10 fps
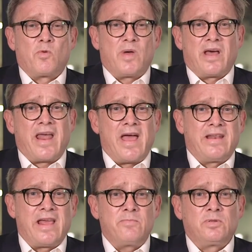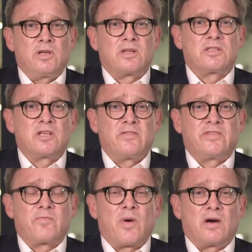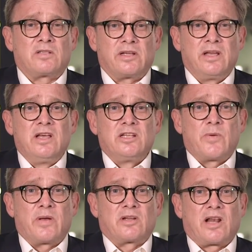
would enable the Conservative Party to be able to